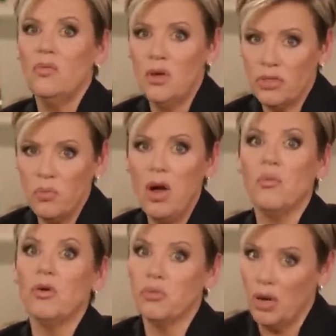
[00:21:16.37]
With
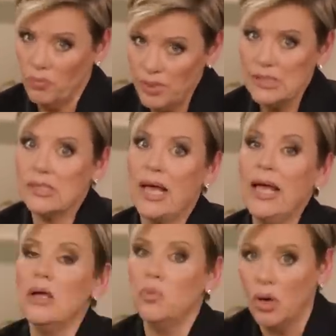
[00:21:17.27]
what? With what we
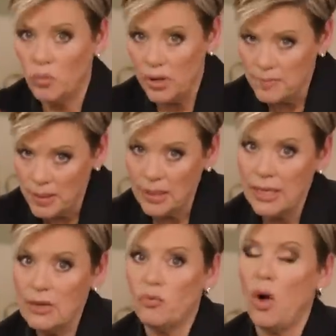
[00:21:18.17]
say, what we
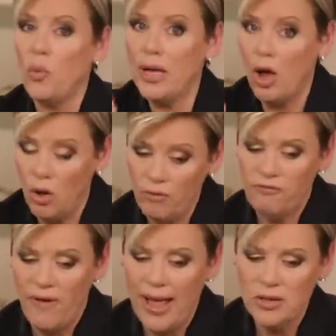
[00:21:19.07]
believe, what we hold
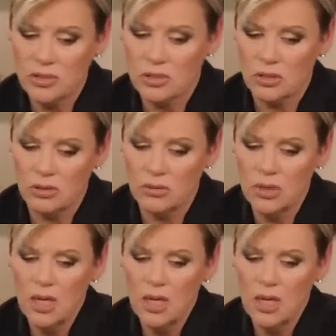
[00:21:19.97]
fast to.